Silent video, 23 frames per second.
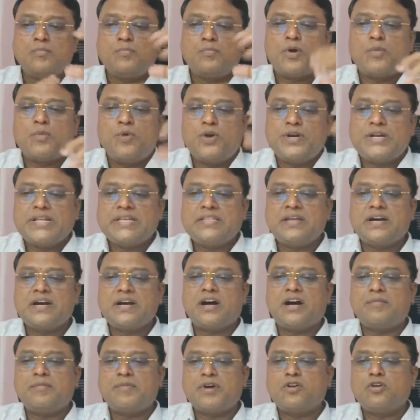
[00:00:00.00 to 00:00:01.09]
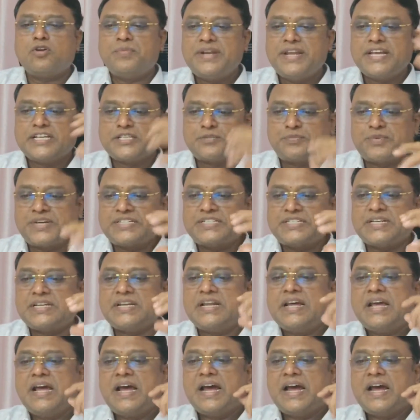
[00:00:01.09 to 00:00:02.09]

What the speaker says: promoting the gamma globin expression,